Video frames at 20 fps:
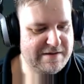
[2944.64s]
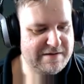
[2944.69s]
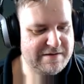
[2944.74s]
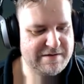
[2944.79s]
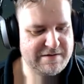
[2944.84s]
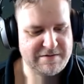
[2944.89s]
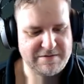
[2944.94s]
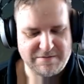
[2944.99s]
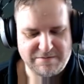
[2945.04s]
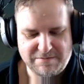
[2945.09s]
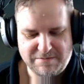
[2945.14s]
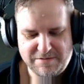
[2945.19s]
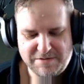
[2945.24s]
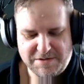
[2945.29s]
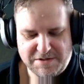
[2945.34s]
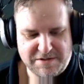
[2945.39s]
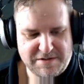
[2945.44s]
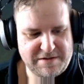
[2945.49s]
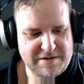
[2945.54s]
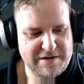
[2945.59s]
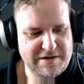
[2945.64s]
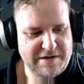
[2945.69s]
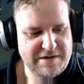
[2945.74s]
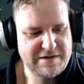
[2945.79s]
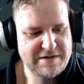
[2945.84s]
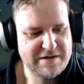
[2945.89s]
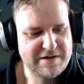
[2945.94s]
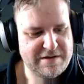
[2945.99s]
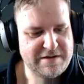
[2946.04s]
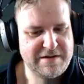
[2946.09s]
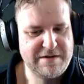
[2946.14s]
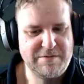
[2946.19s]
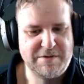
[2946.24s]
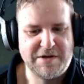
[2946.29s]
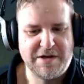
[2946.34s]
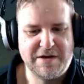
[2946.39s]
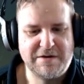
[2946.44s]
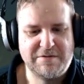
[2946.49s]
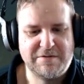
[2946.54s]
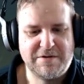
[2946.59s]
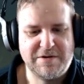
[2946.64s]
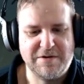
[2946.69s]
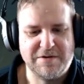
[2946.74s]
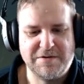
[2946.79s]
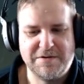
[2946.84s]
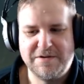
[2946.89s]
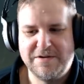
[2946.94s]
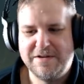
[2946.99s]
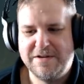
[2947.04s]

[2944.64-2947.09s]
Hang on, let's delete that. There we go, gone.